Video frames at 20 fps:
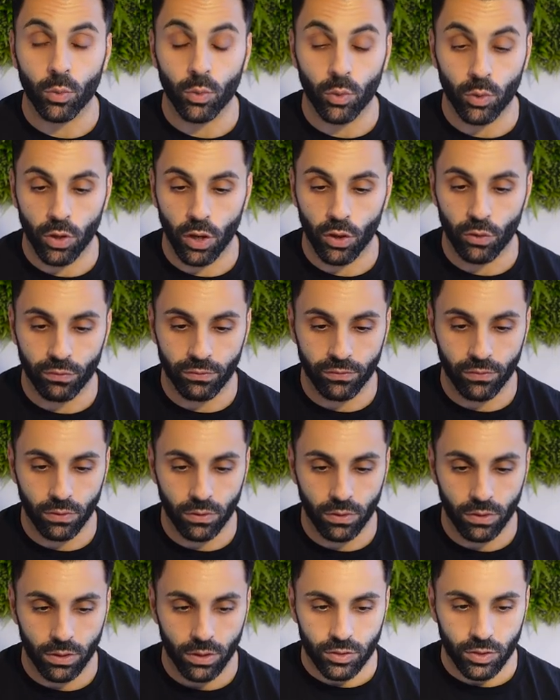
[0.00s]
will go
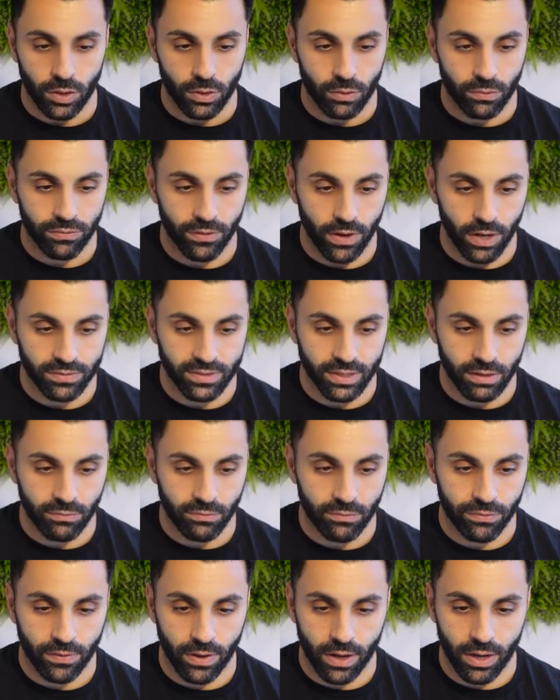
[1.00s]
for. So
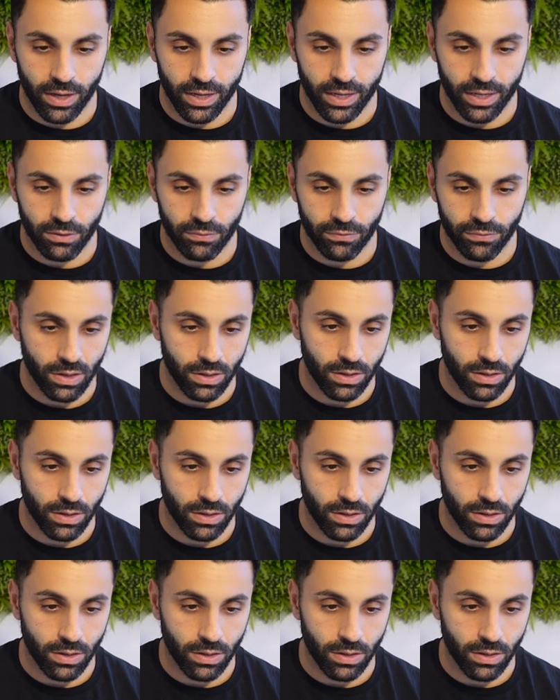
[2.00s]
575,